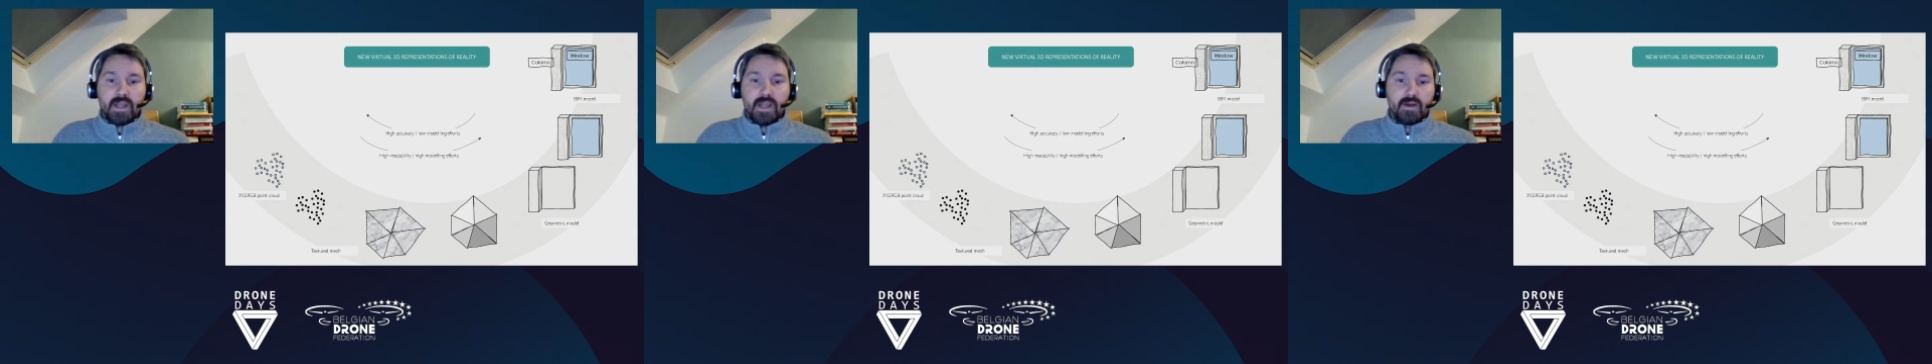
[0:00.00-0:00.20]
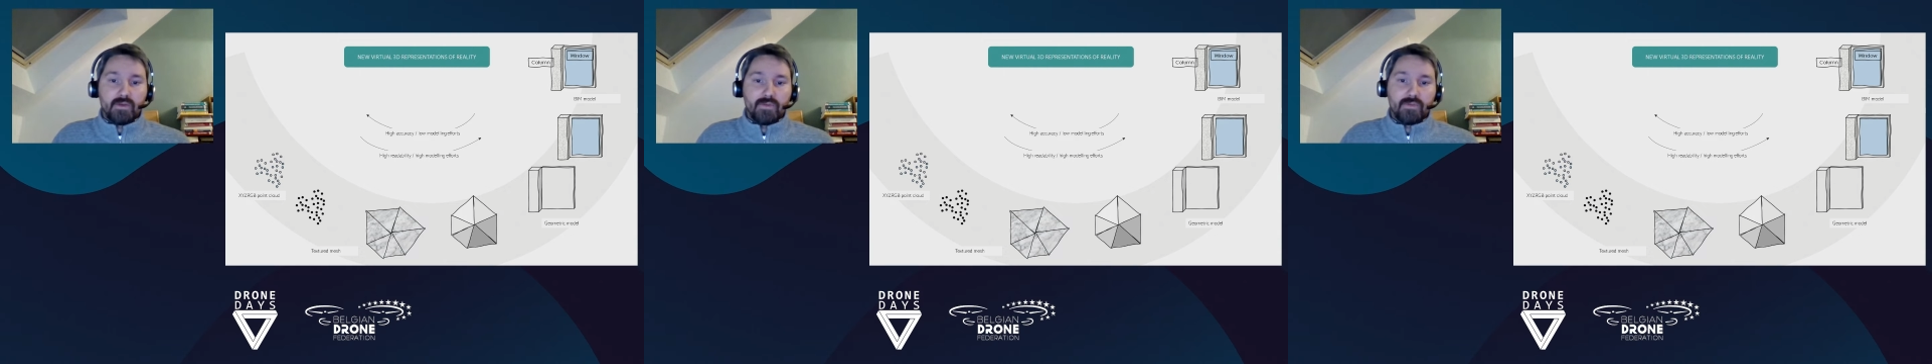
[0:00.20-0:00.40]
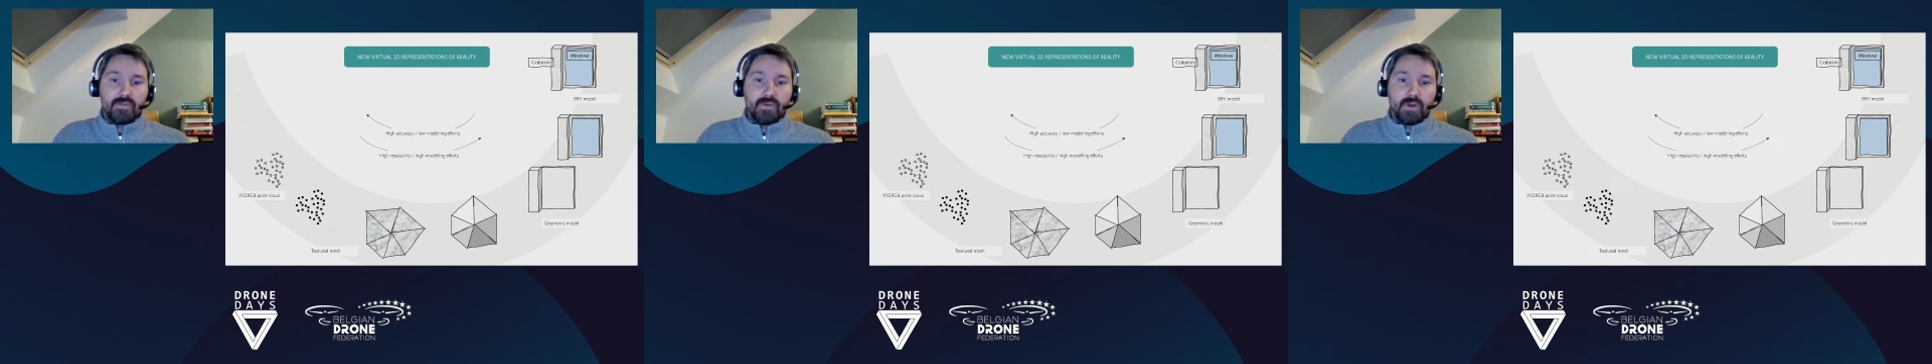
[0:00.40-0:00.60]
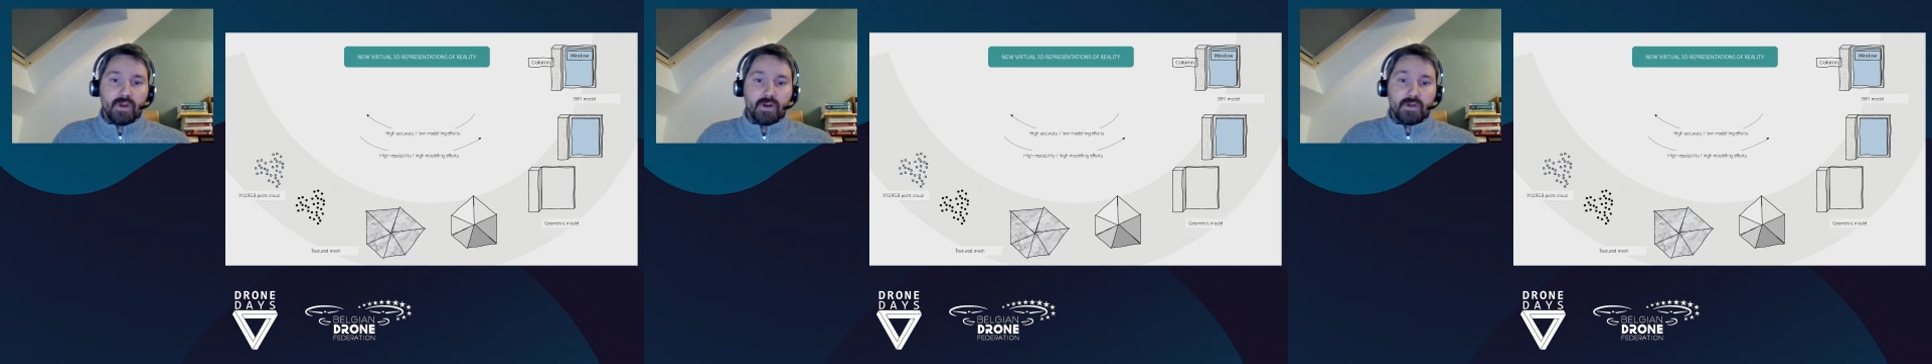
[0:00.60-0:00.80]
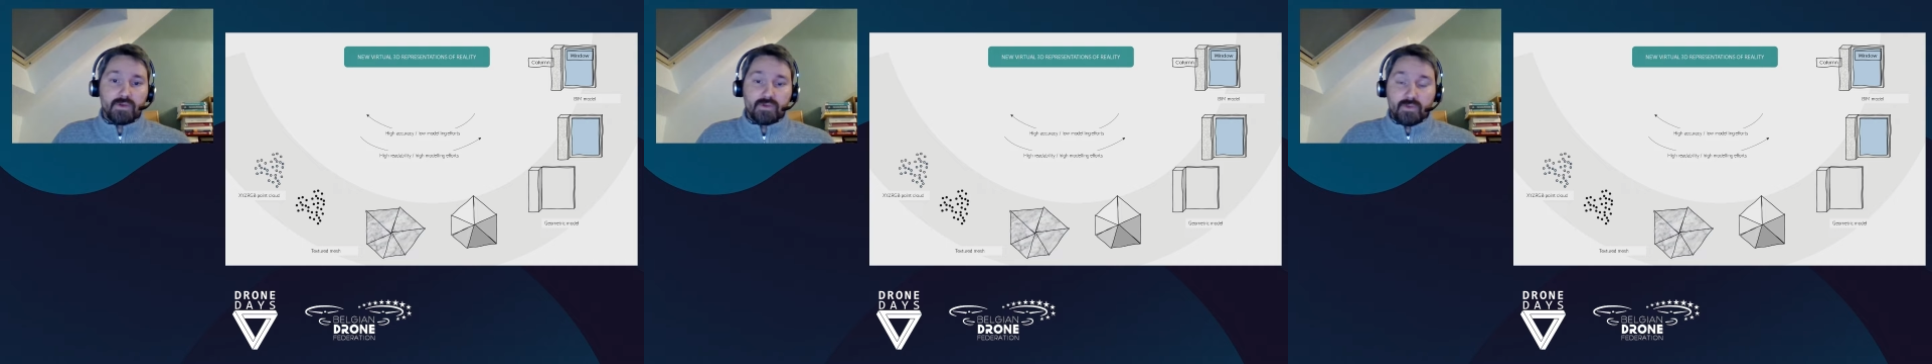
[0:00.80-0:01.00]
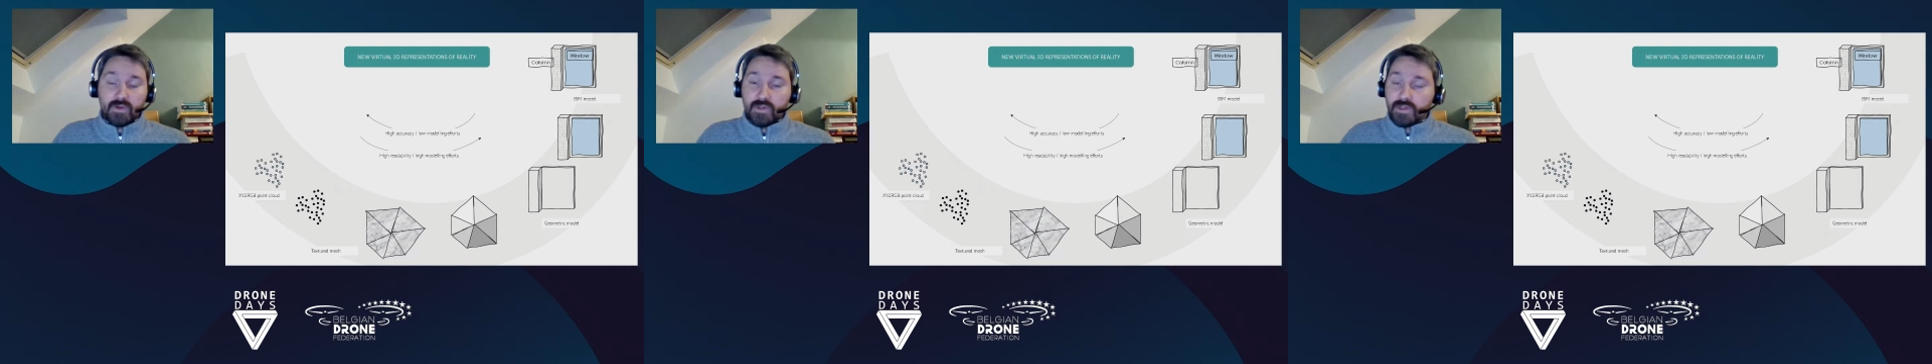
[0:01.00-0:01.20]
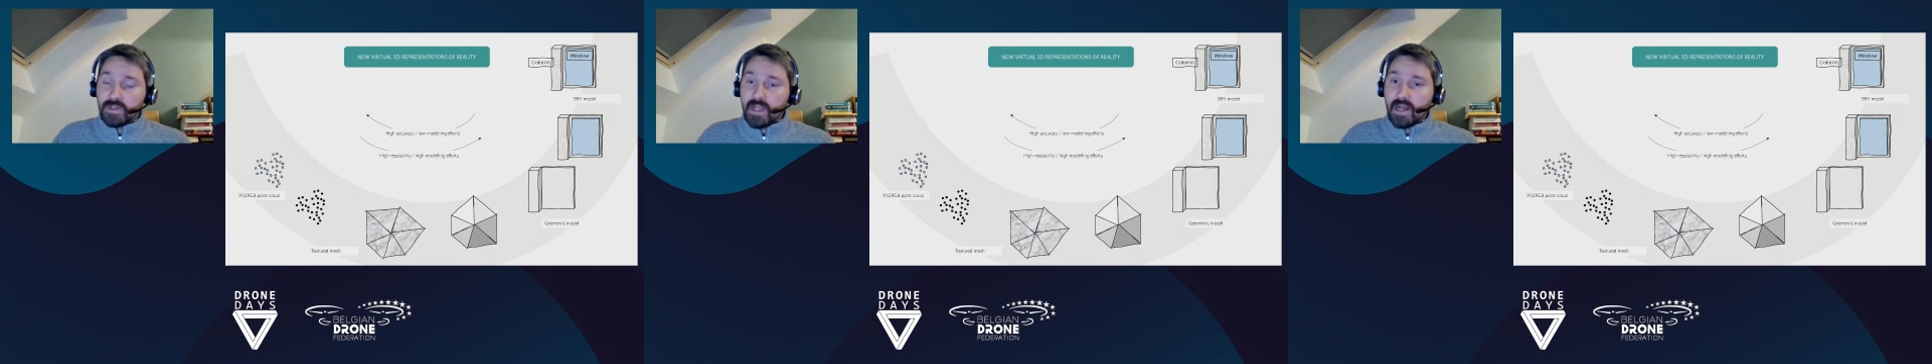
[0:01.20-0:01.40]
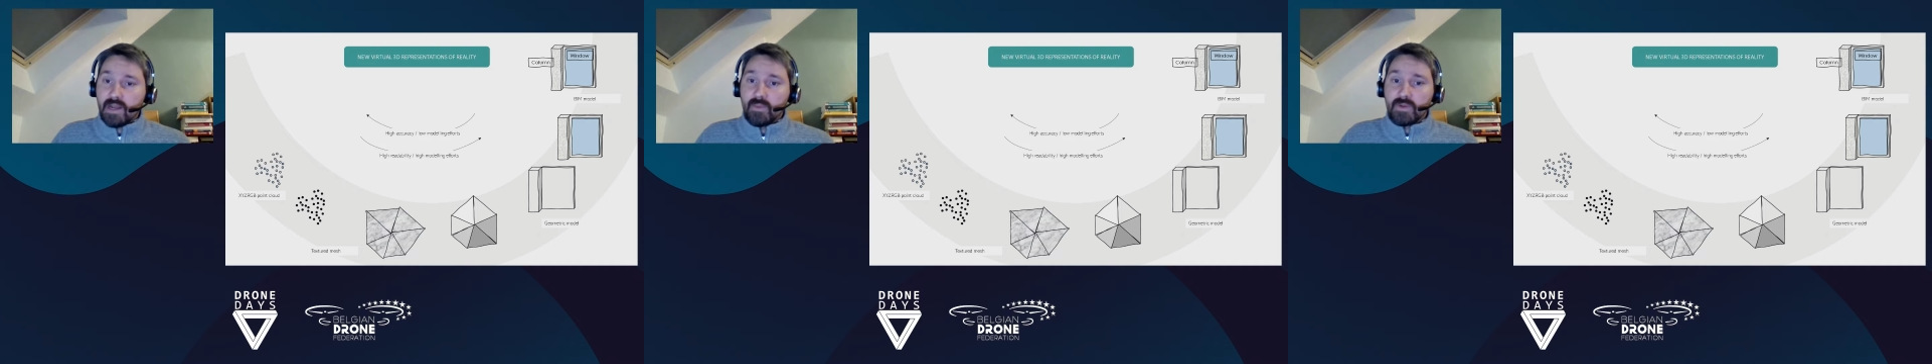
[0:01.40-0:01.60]
kind of
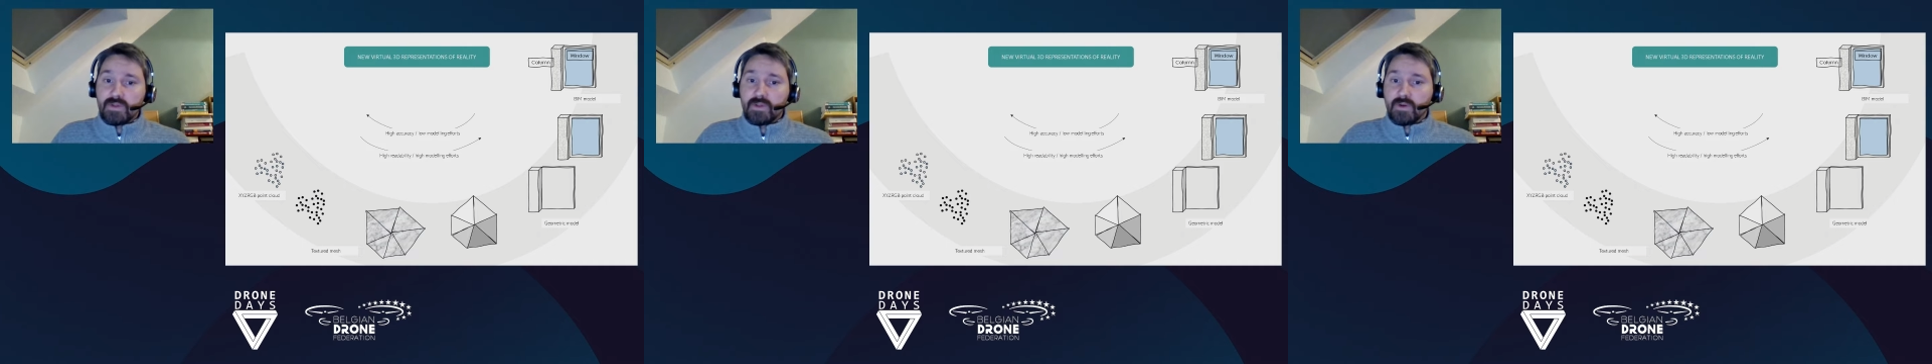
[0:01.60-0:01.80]
construction elements.